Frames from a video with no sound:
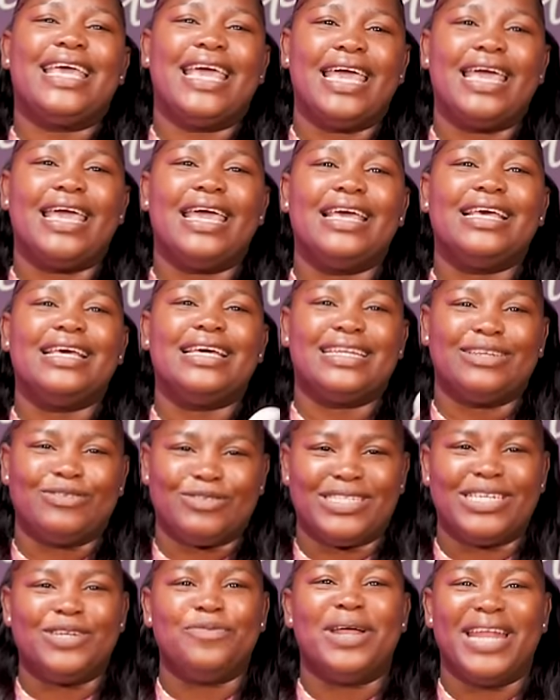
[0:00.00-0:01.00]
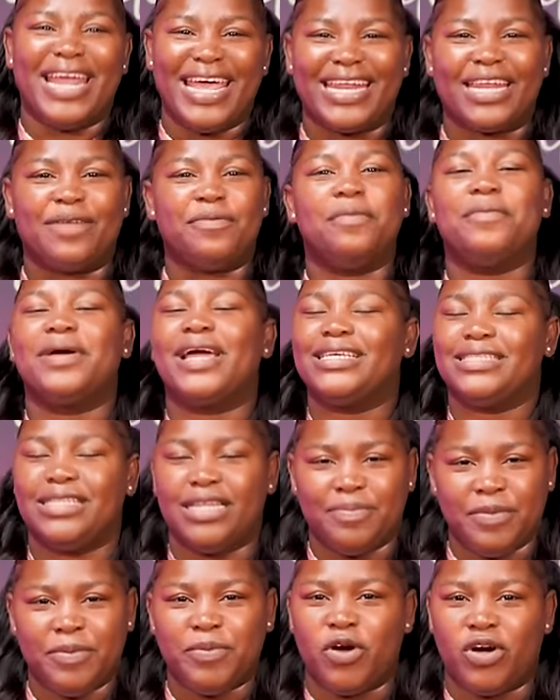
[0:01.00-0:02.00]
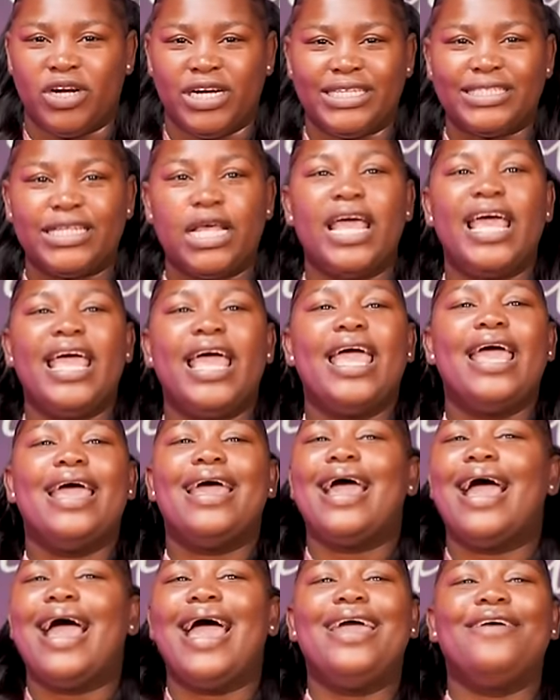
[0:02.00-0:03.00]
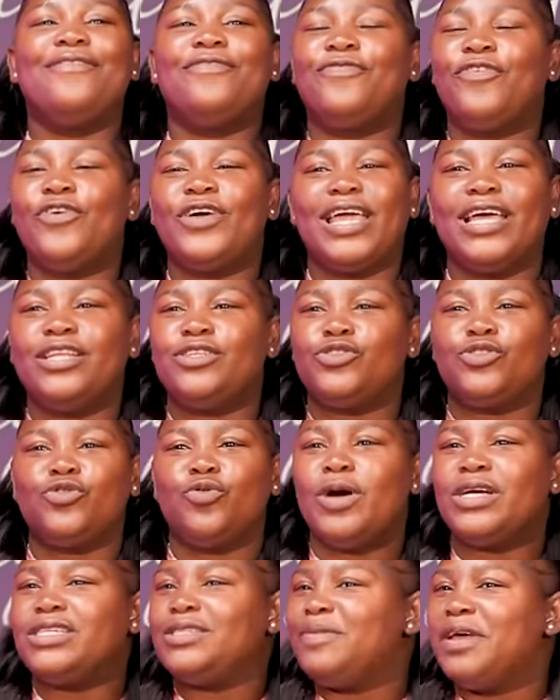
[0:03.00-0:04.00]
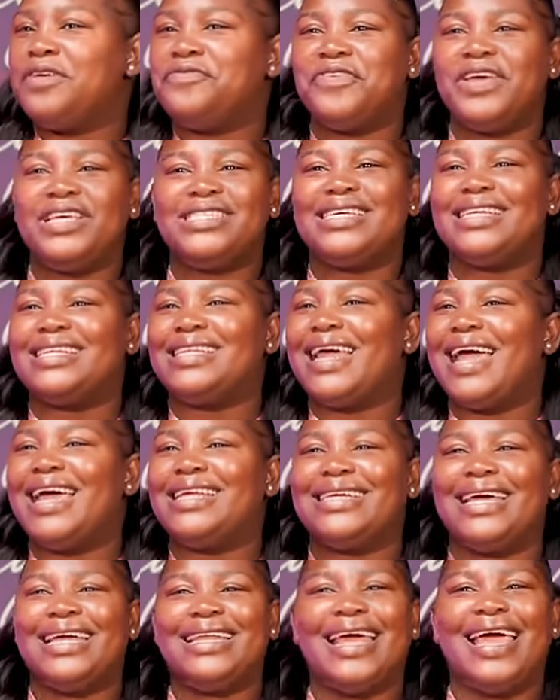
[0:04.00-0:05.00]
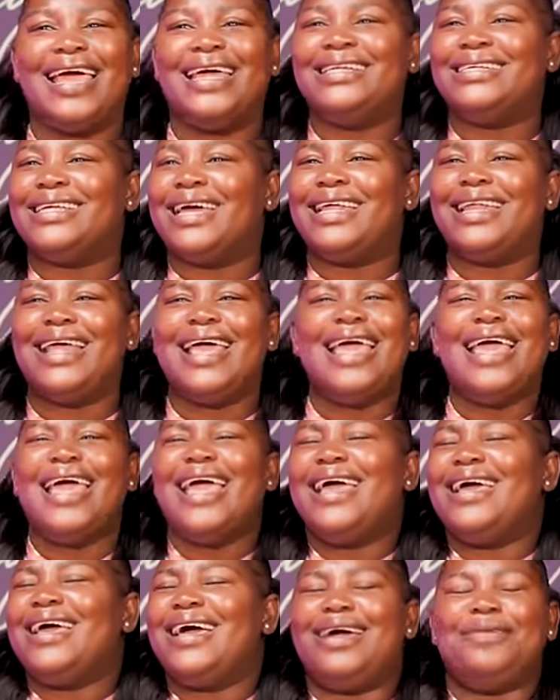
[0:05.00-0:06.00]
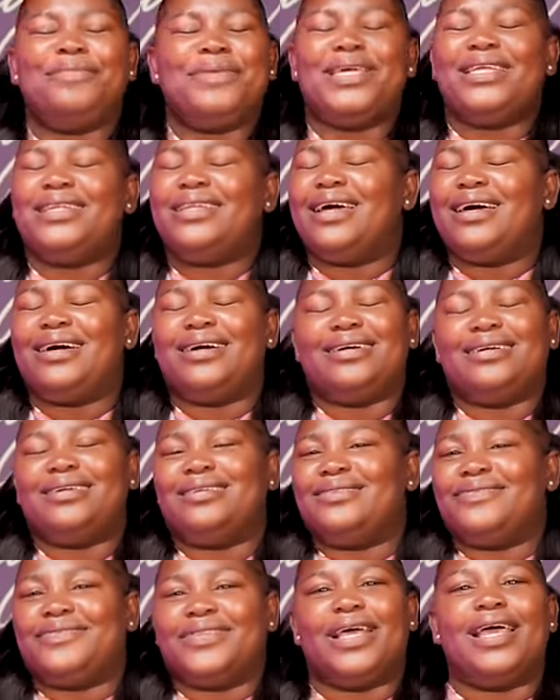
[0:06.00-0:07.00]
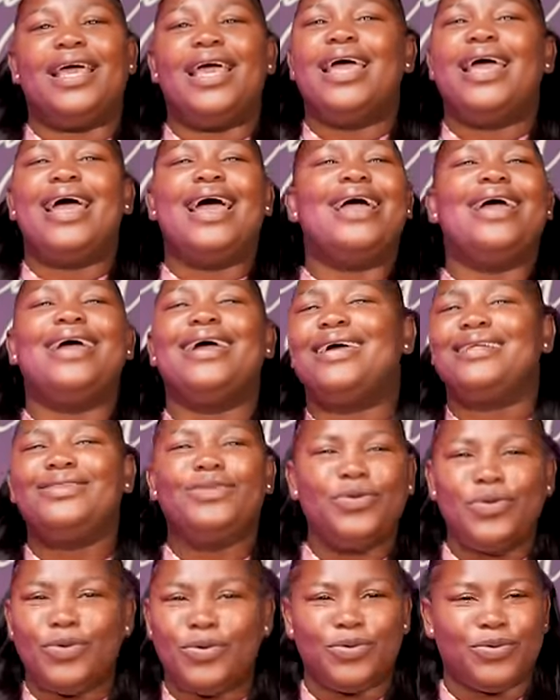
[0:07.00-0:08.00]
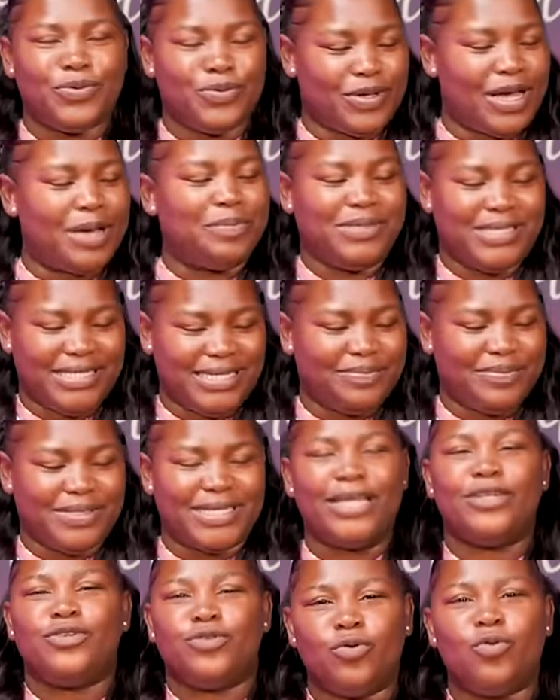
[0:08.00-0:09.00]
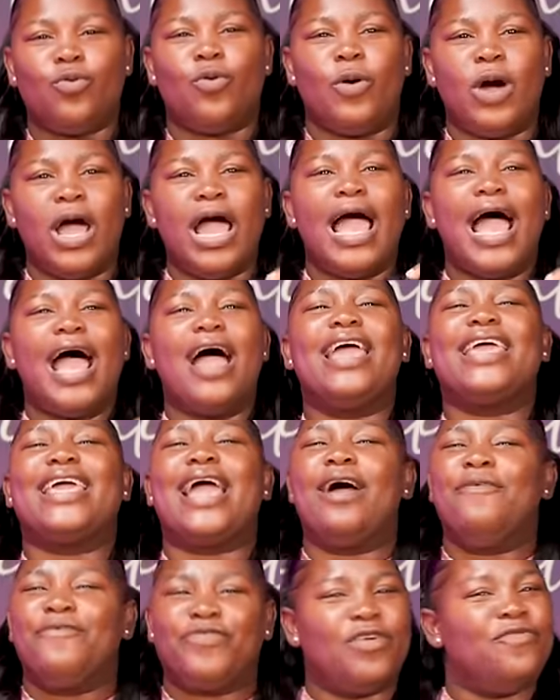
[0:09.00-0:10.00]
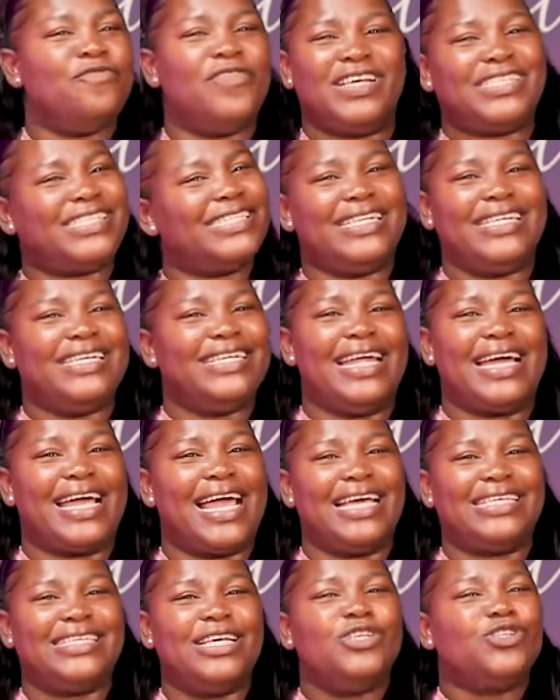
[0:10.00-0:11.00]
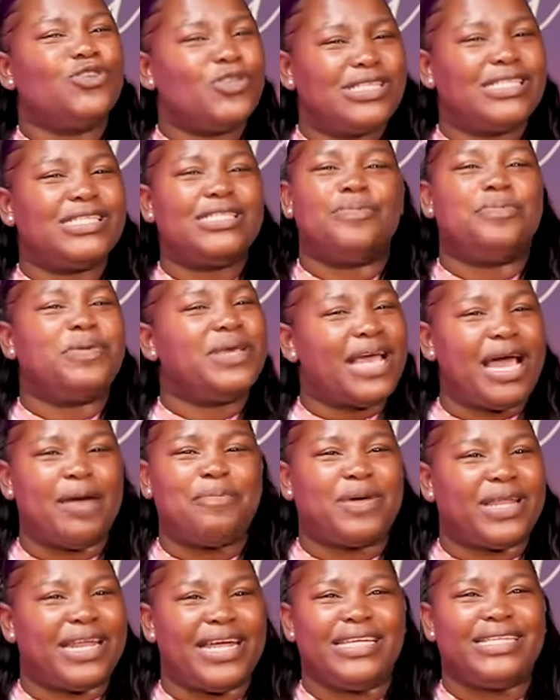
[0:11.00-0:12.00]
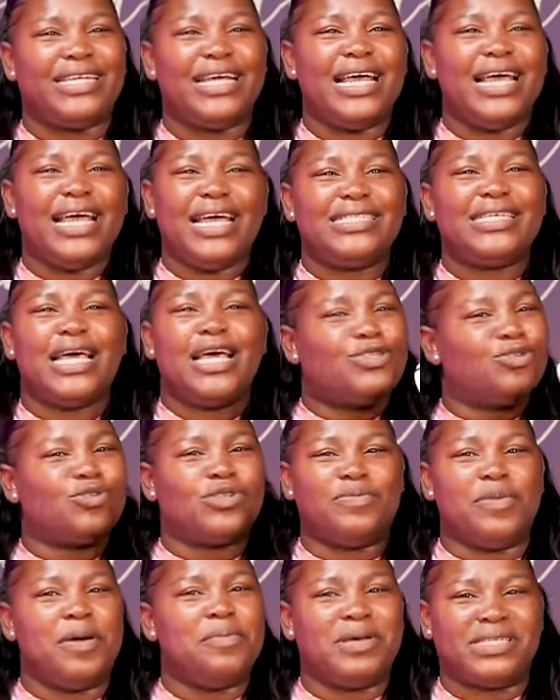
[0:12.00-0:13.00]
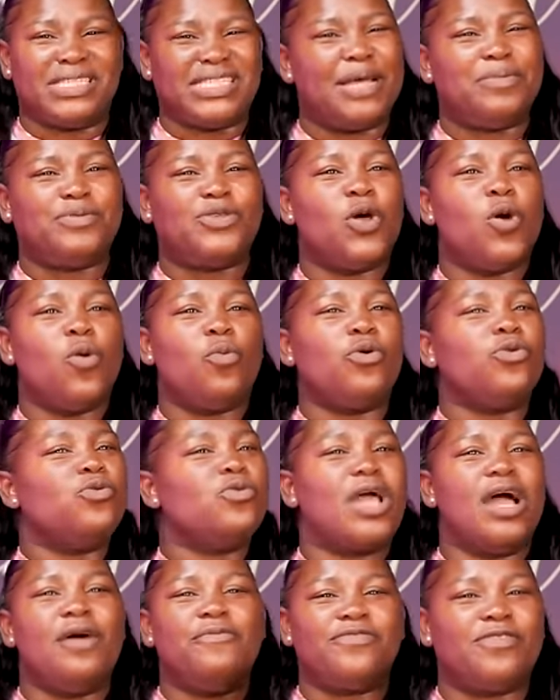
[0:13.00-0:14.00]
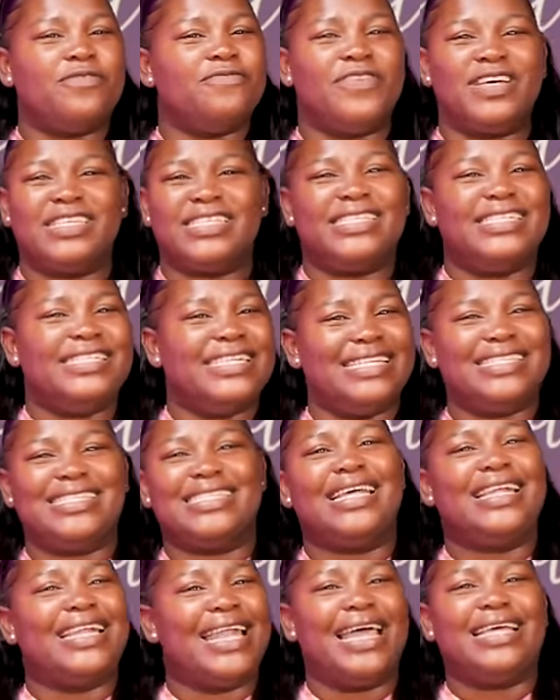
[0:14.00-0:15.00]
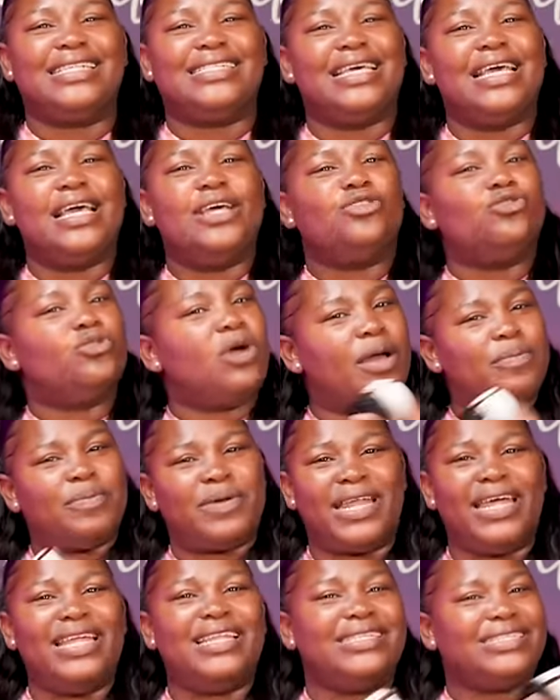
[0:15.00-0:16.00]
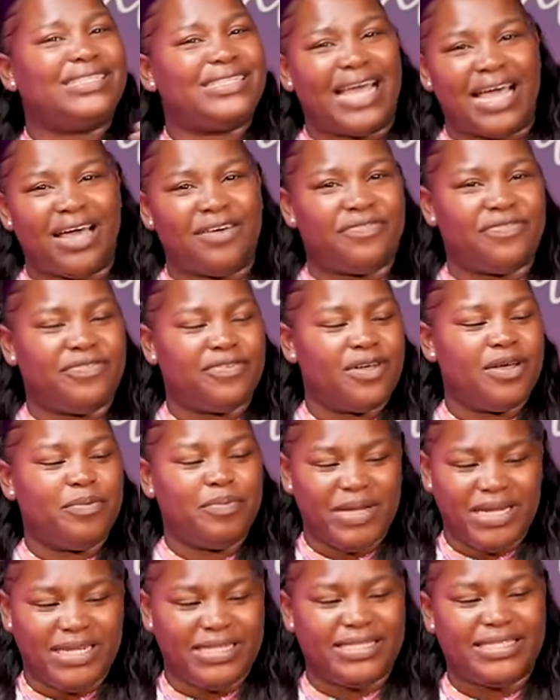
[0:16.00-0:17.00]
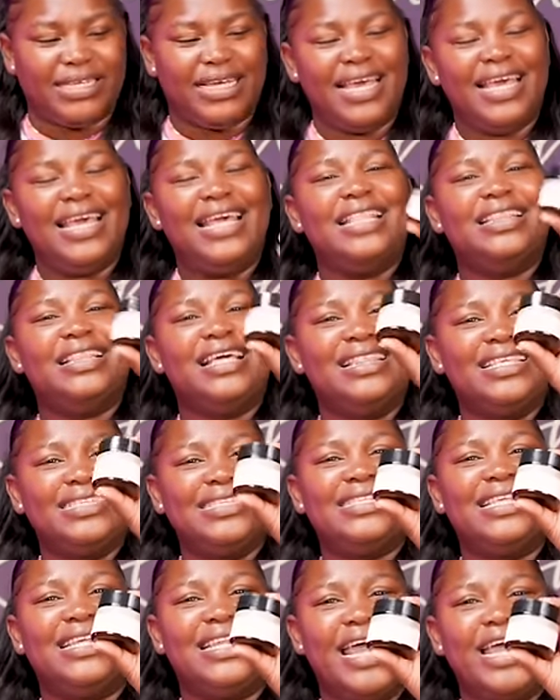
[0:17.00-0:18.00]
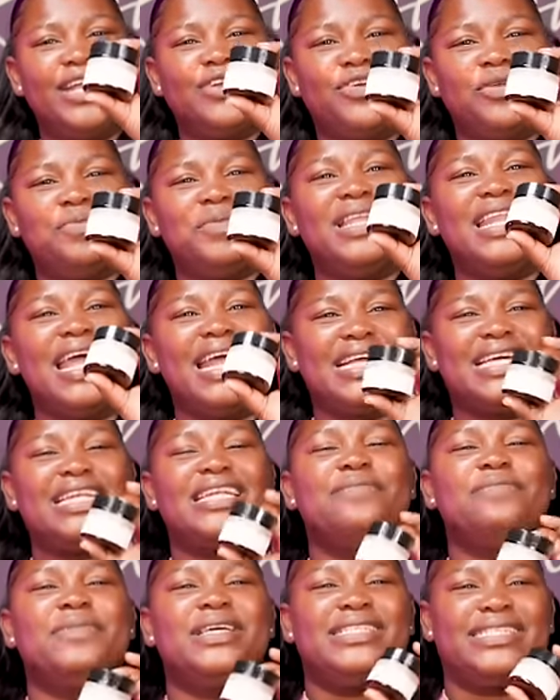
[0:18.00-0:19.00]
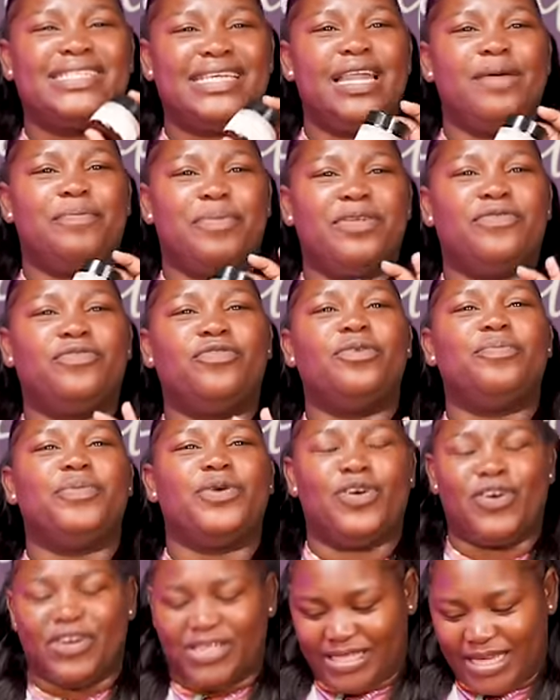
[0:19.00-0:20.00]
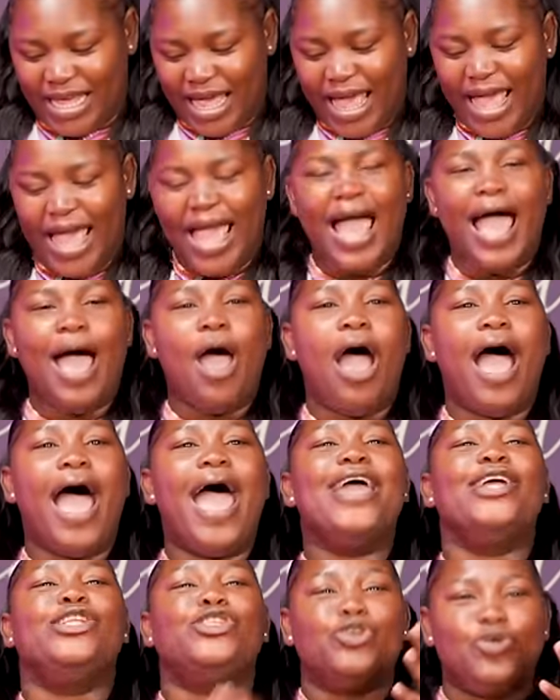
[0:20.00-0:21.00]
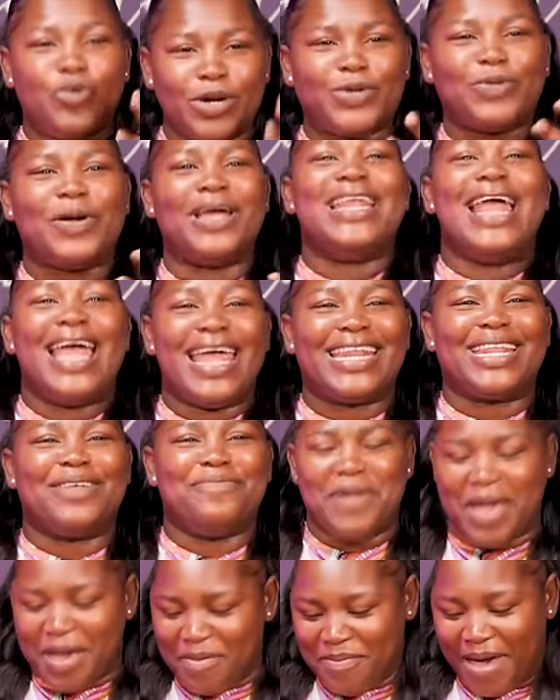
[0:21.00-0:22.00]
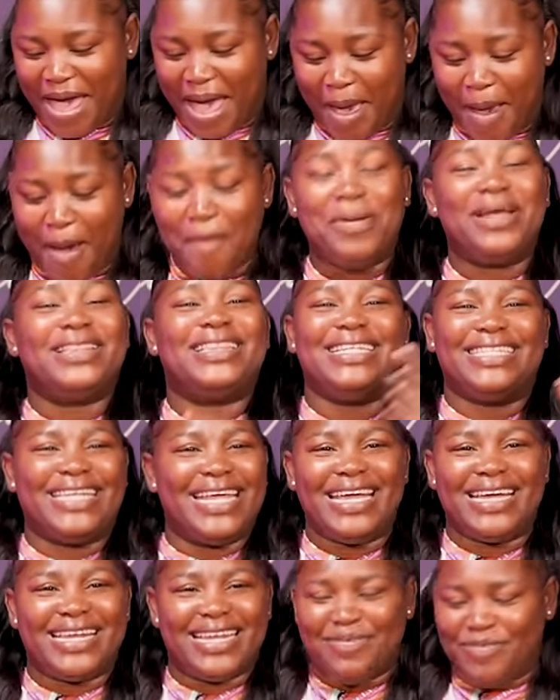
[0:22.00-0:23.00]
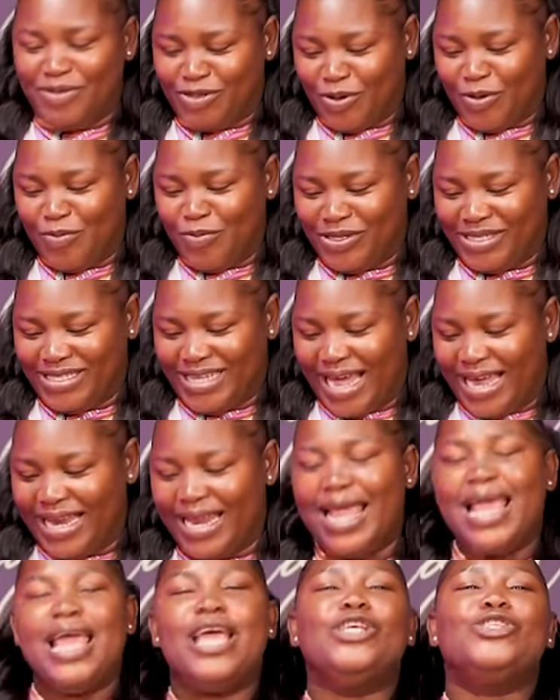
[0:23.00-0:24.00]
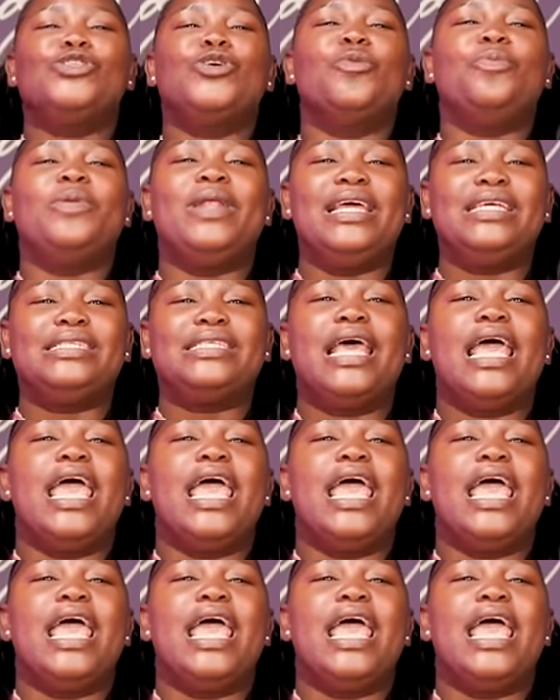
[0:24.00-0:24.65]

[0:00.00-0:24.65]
care routine, when I remember, guys, let me be honest, I forget to wash my face at night. And I mean, no, I'm Sims. I do. I come from Vaseline, guys. So this is a big upgrade. It's hard to remember steps when you come from Vaseline and sunlight. To upgrade is tough. Please. Then this is the night cream. The night cream is still a bit full because I do it when I remember, but the day cream is almost done. So please,